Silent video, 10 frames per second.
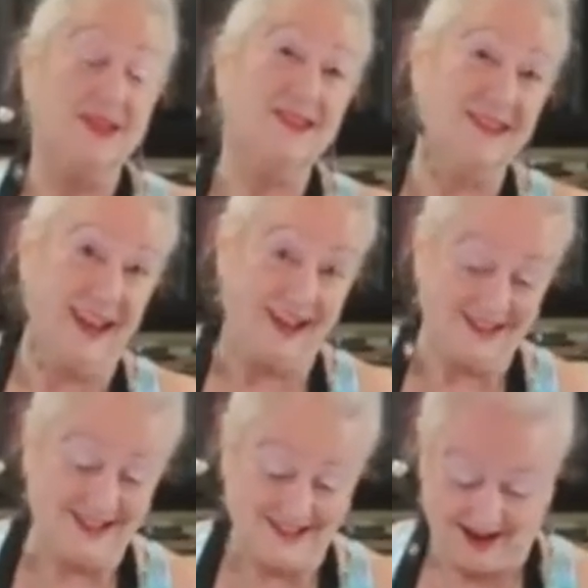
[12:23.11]

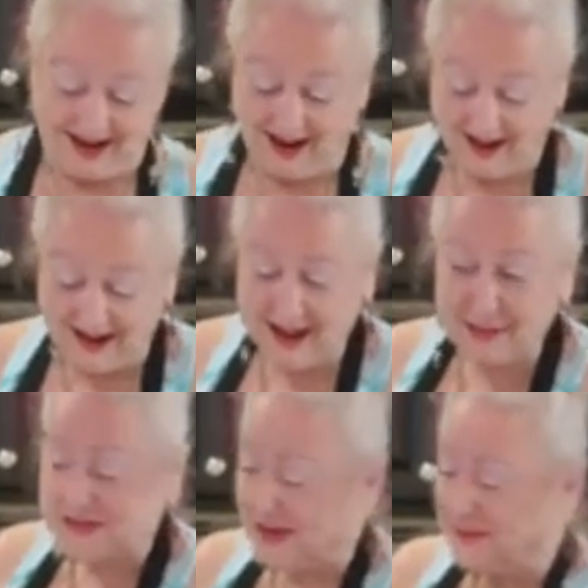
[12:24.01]
Yes, I have
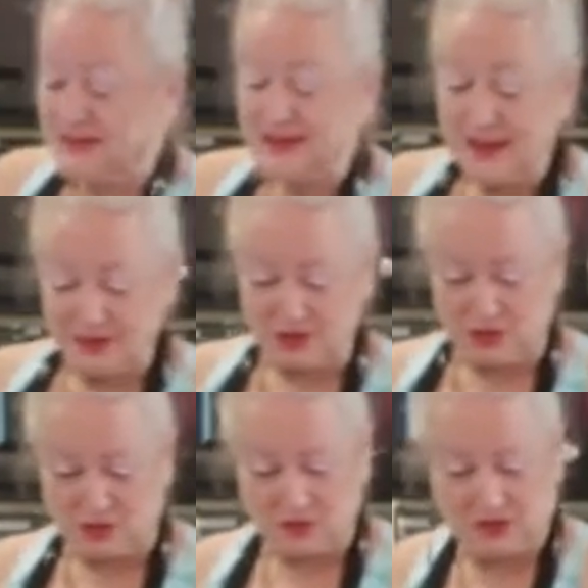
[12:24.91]
some lemon
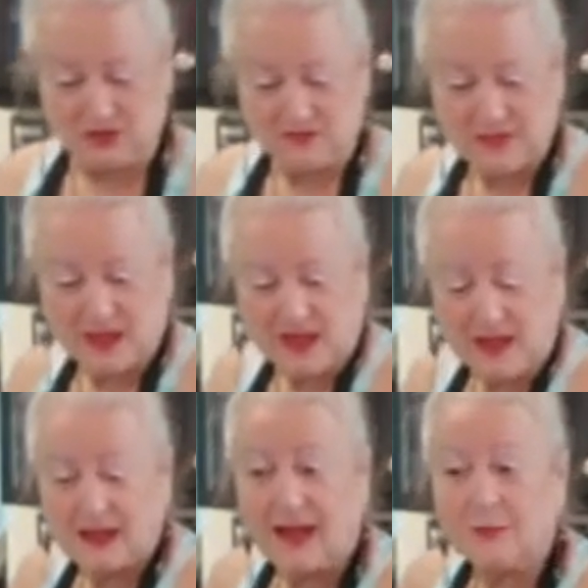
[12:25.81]
juice.
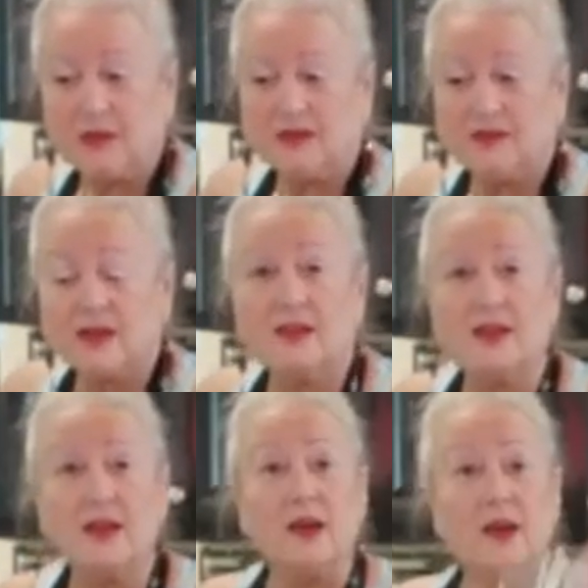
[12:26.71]
And I'm going to take
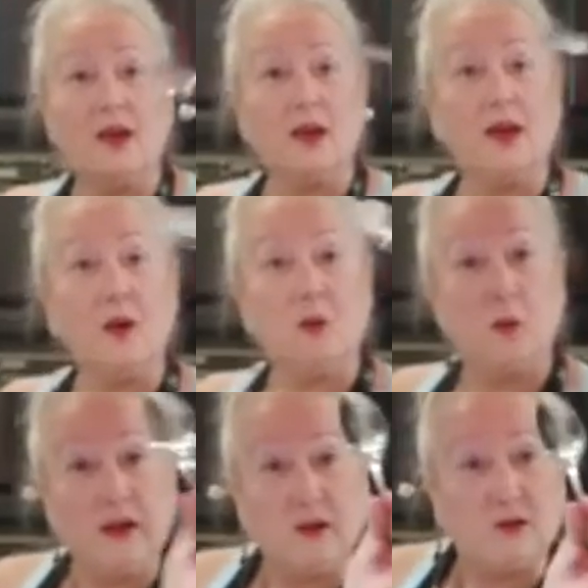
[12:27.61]
a
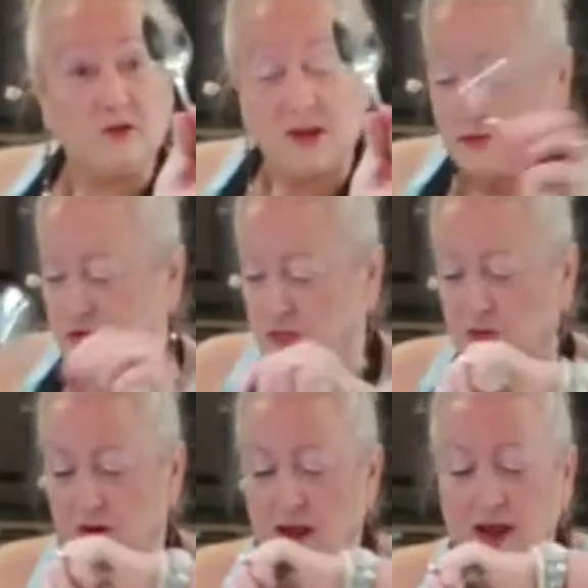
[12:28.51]
regular
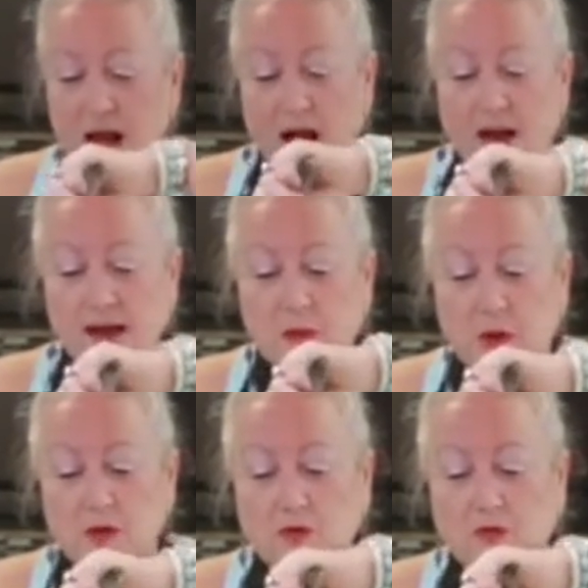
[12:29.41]
tablespoon and I am
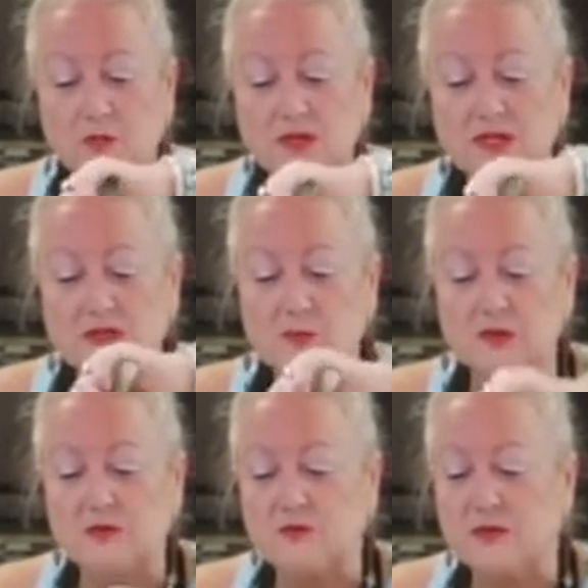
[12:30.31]
going to mix this
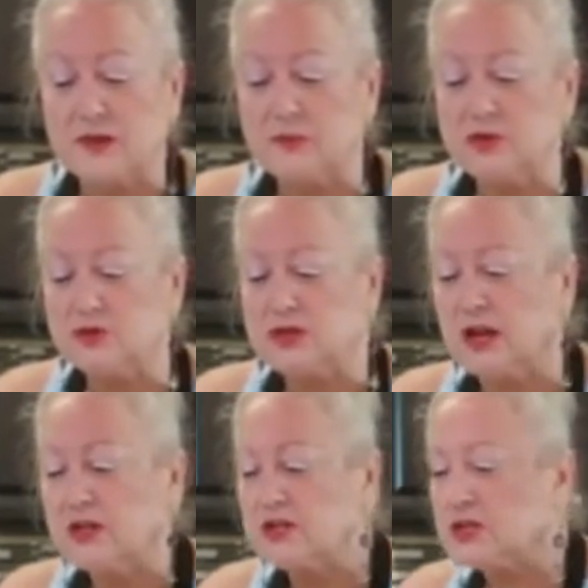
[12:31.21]
wonderful lemon juice that
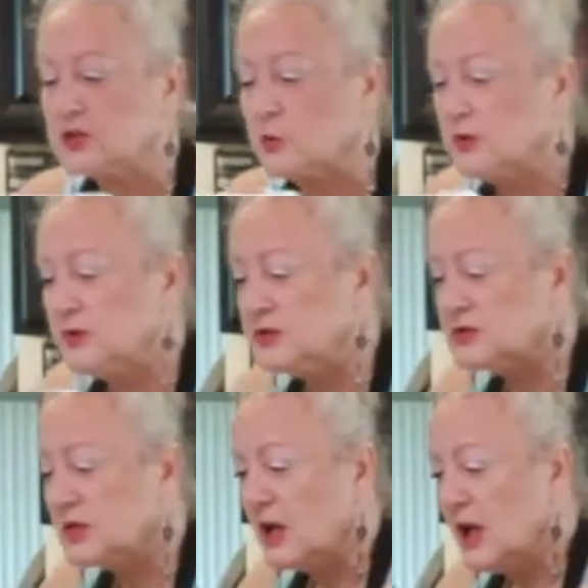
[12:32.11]
I just squeezed.
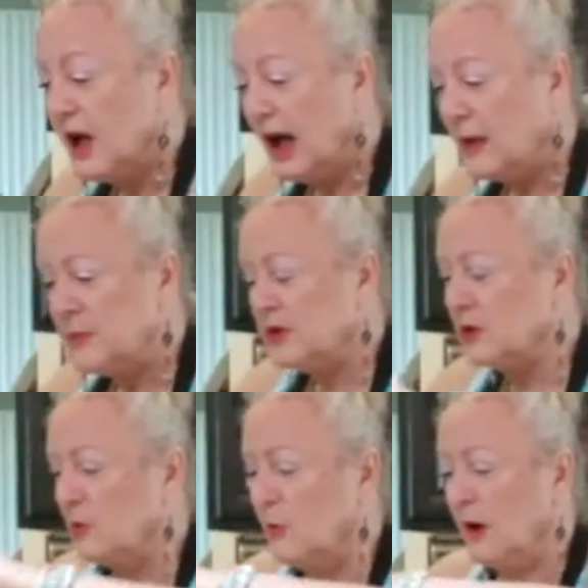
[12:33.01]
I'm going to
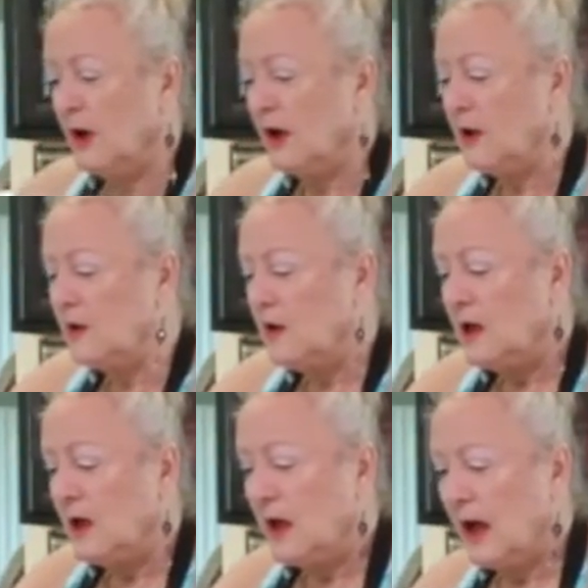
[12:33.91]
go one,
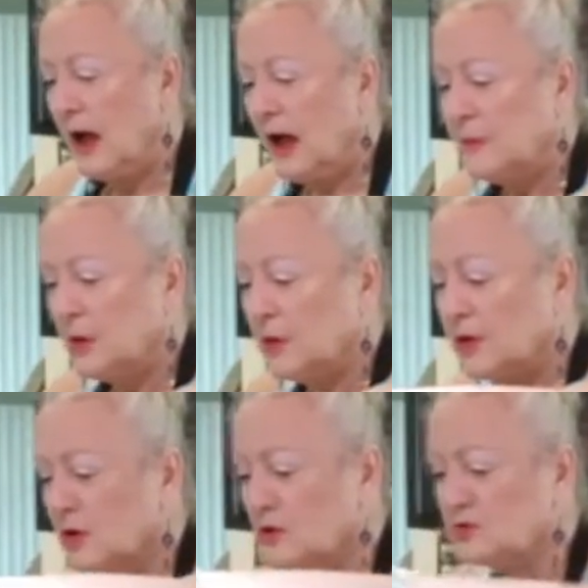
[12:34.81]
I'm going
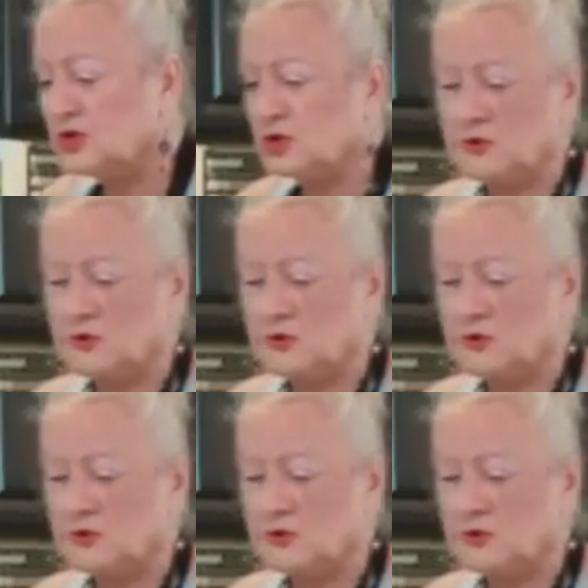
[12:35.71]
to go two.